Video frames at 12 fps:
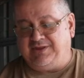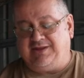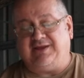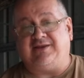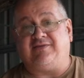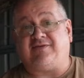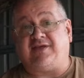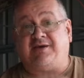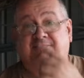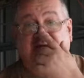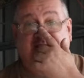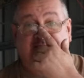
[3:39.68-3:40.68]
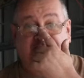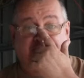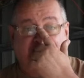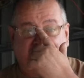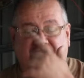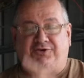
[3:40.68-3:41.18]
and he's come out with
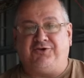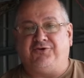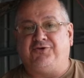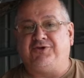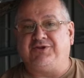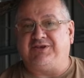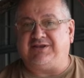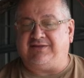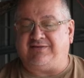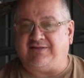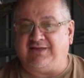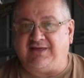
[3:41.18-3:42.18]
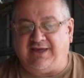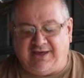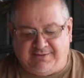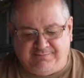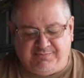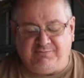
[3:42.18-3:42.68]
the new DC
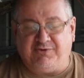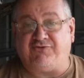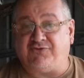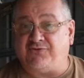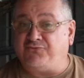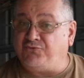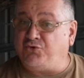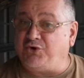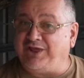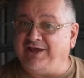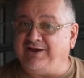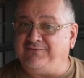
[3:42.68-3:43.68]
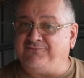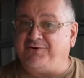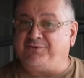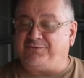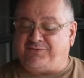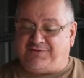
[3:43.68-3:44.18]
hub, which is a 48
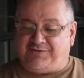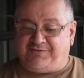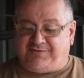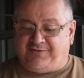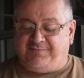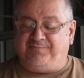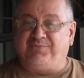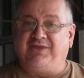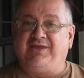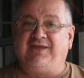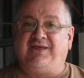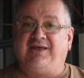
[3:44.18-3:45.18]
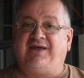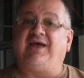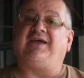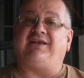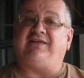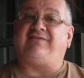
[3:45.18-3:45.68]
volt system,
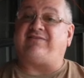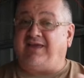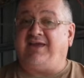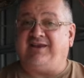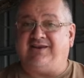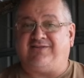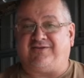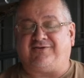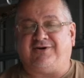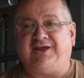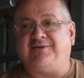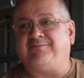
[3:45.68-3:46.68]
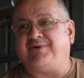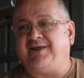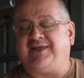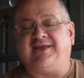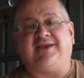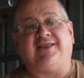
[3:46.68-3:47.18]
and he's saying it's
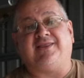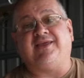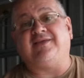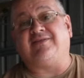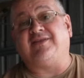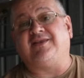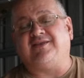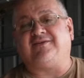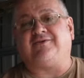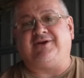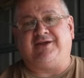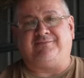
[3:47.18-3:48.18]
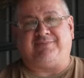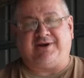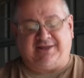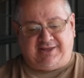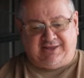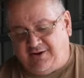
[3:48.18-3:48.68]
groundbreaking, and yes, it is
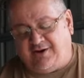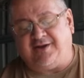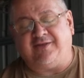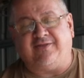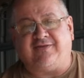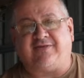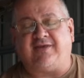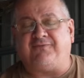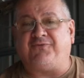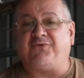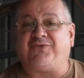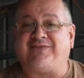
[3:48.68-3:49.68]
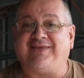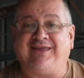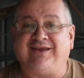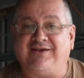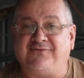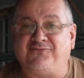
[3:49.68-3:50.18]
groundbreaking. I can foresee
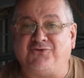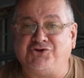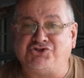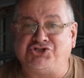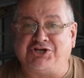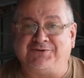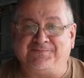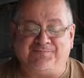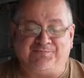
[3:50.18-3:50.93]
in the future